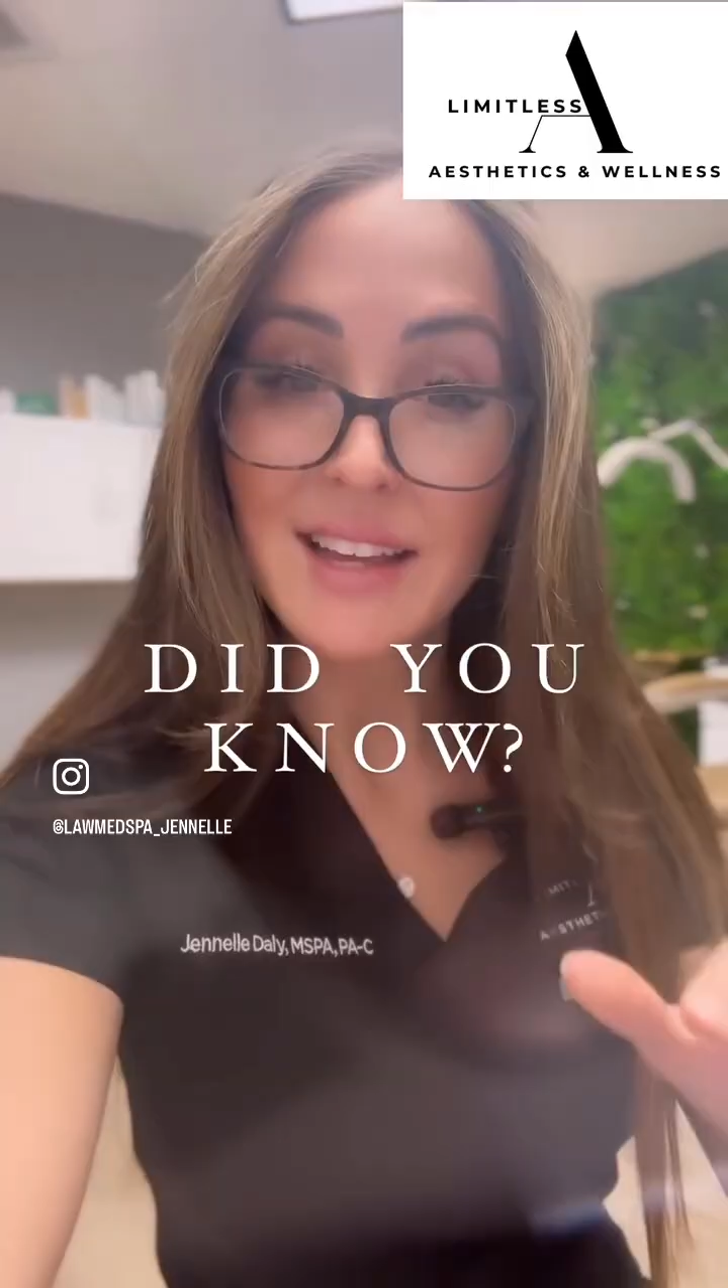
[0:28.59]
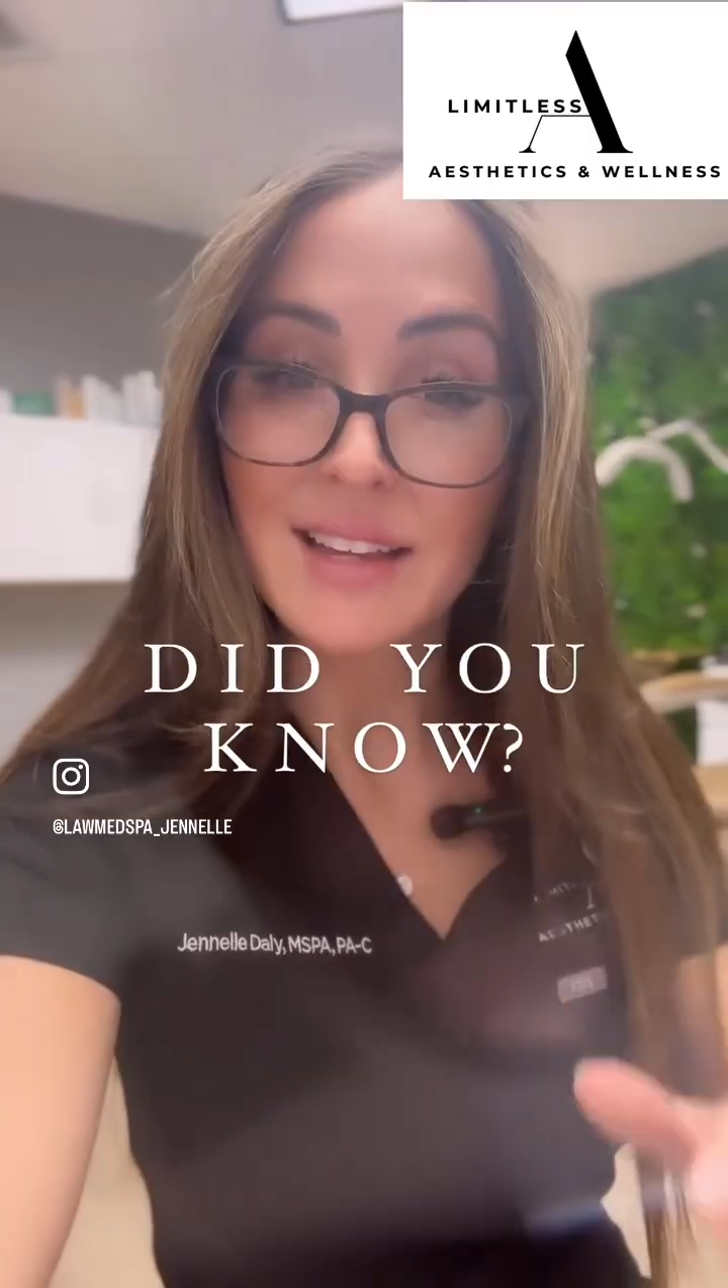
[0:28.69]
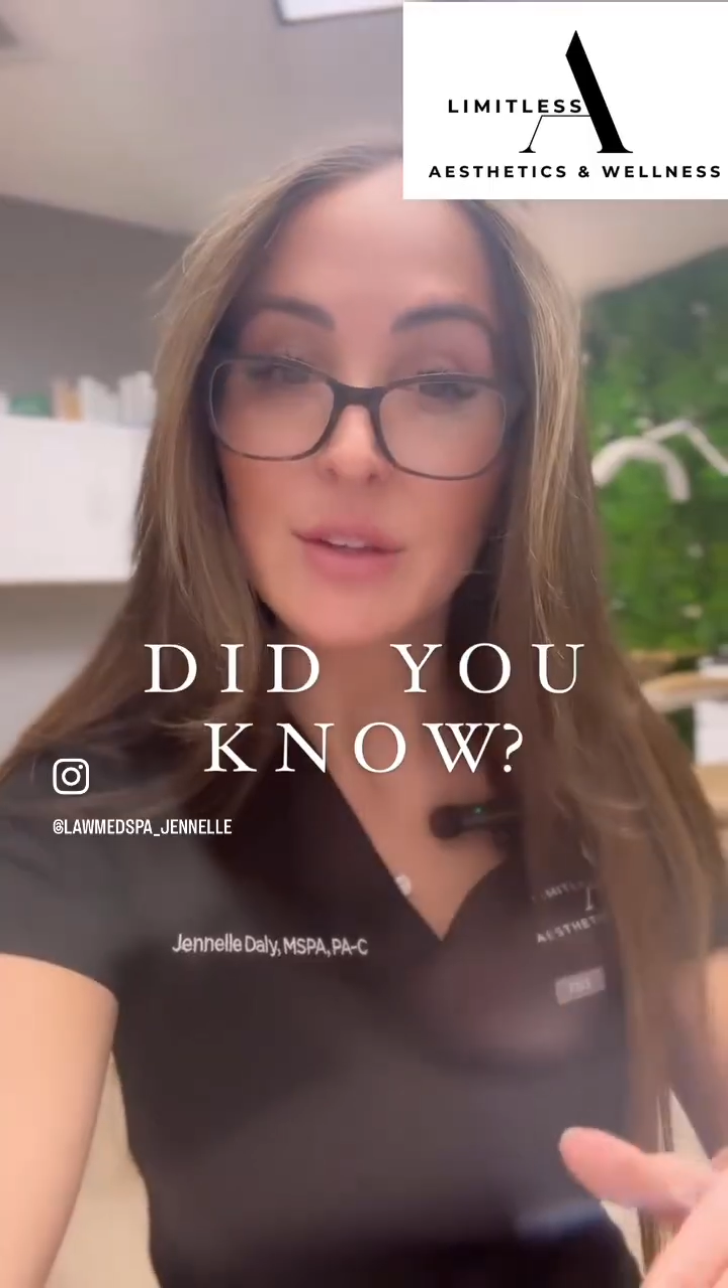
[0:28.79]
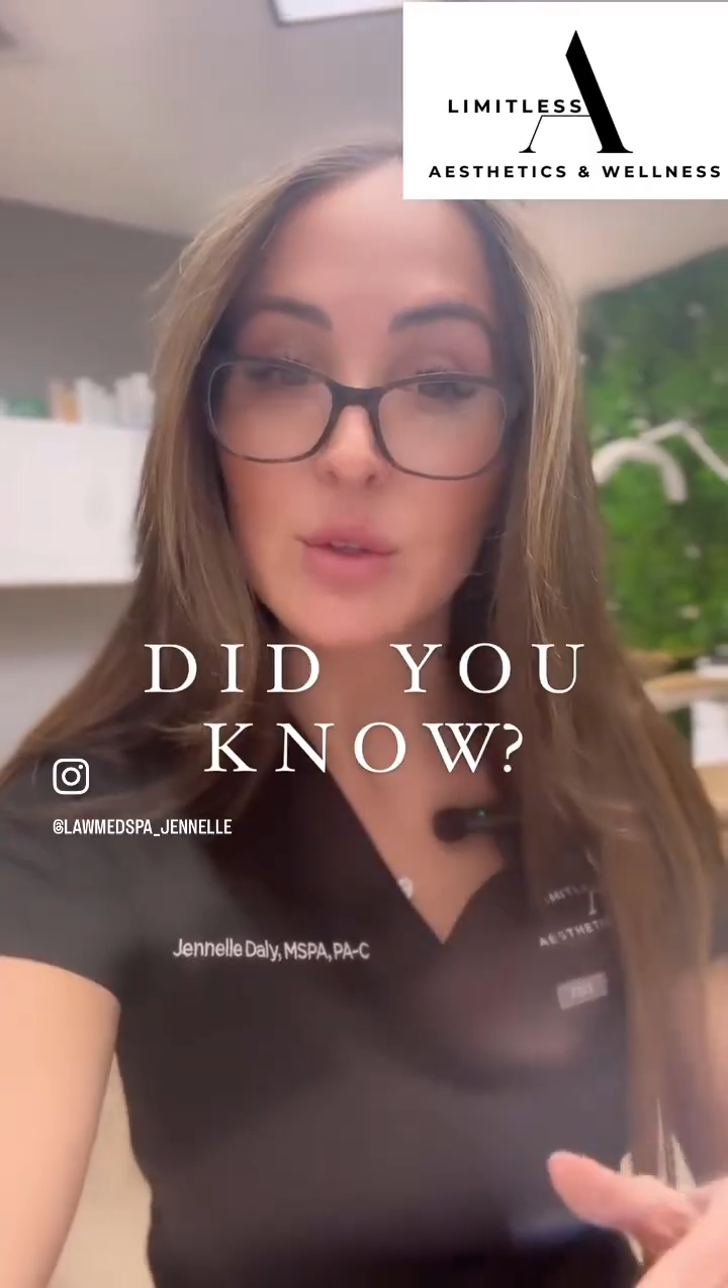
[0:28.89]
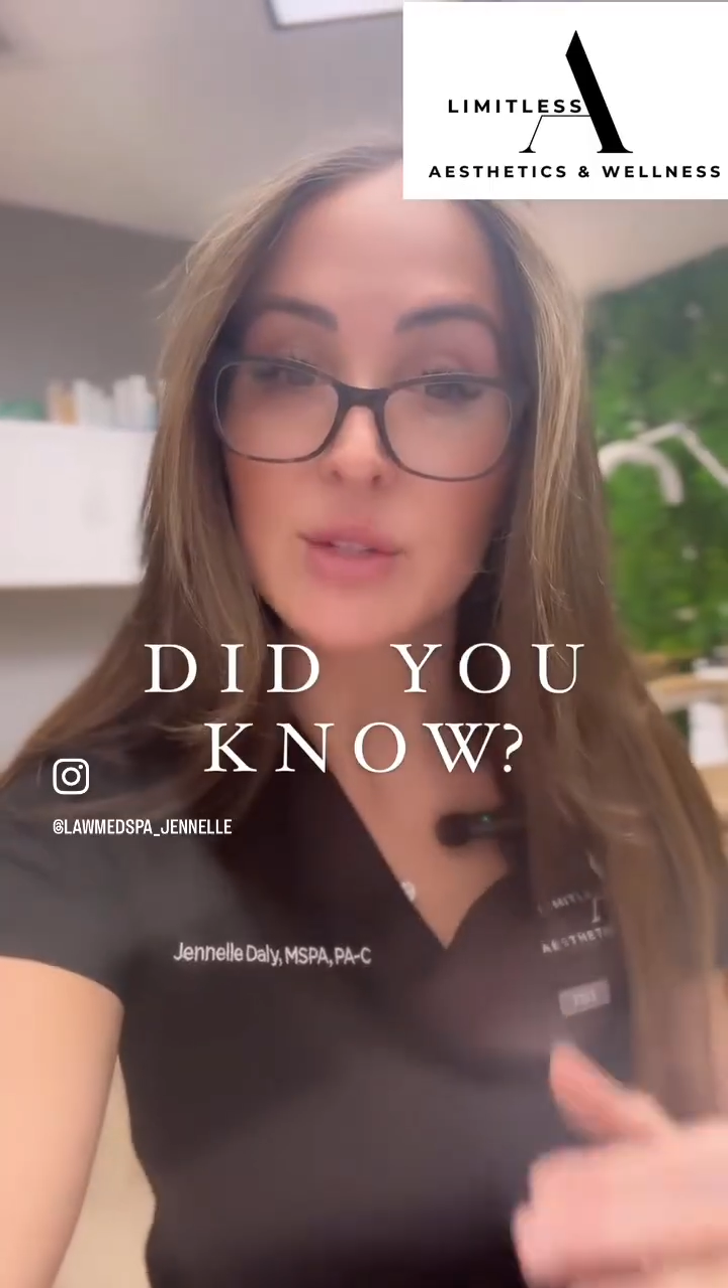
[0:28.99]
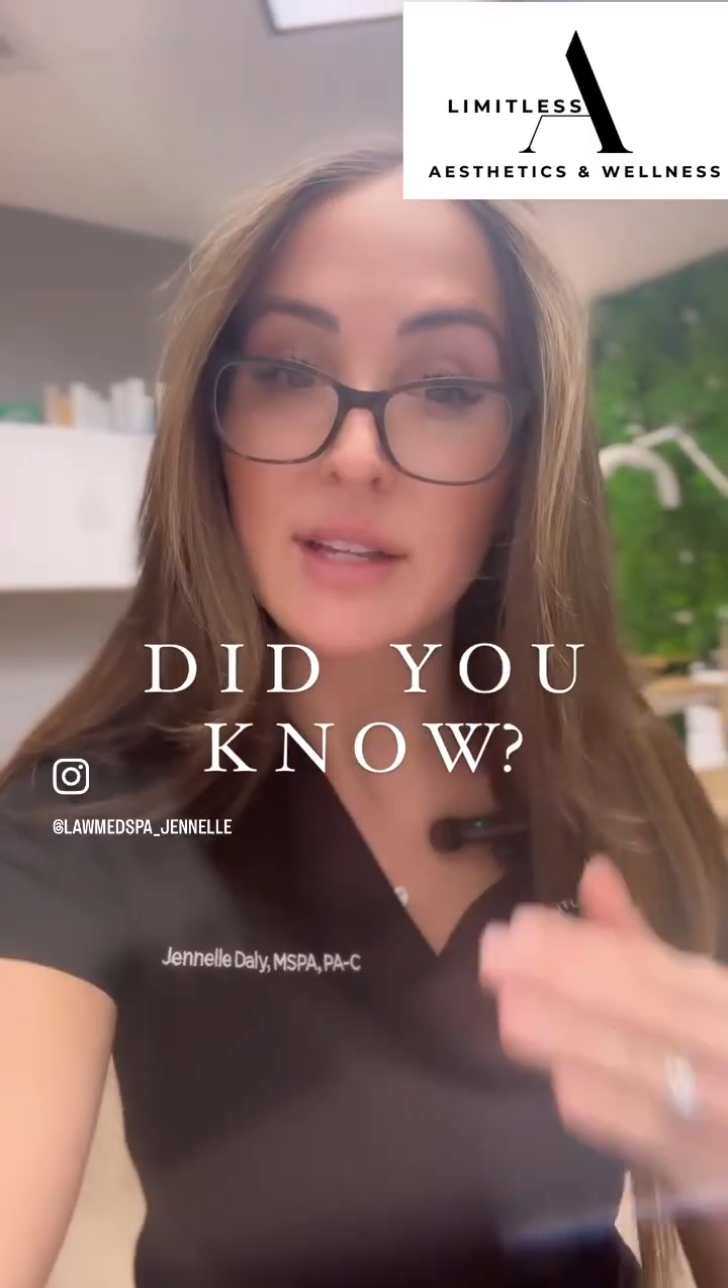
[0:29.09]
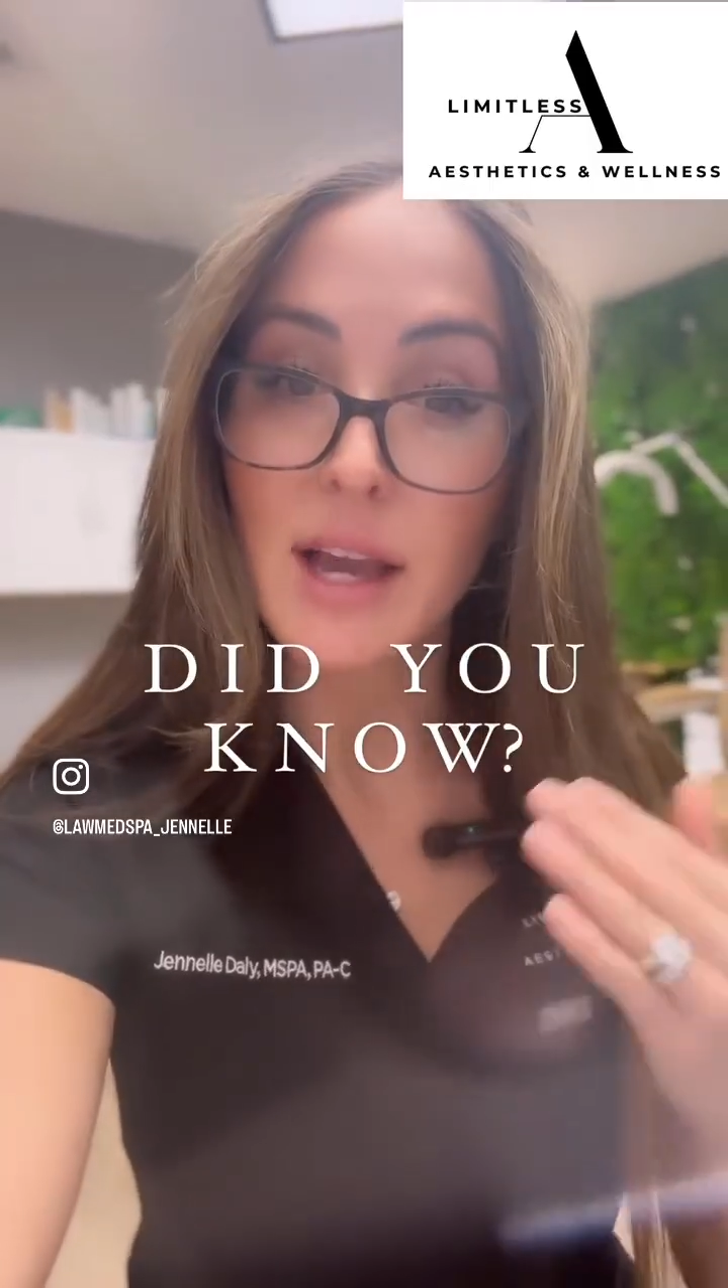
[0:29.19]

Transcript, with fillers: it using